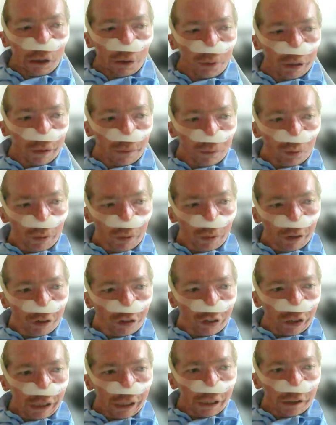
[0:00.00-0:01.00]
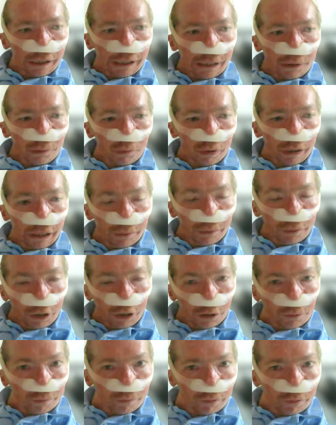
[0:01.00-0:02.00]
what I've always said at
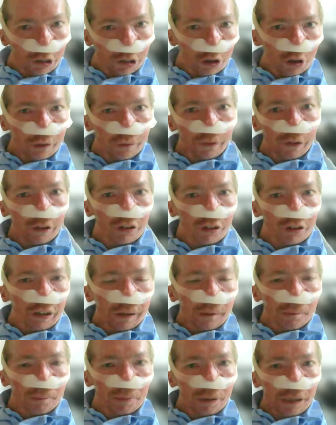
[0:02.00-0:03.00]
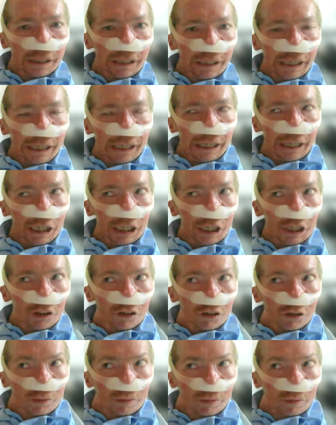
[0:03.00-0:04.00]
whatever university I've been at
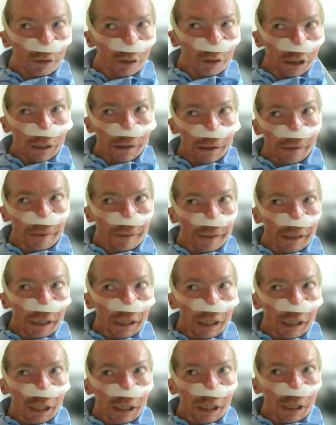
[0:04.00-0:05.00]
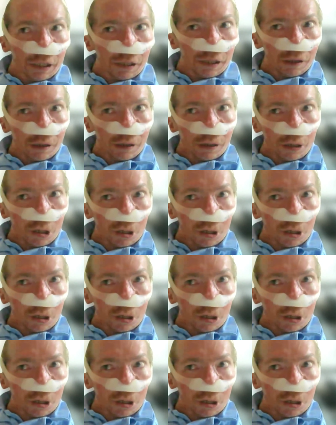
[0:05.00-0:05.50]
is that the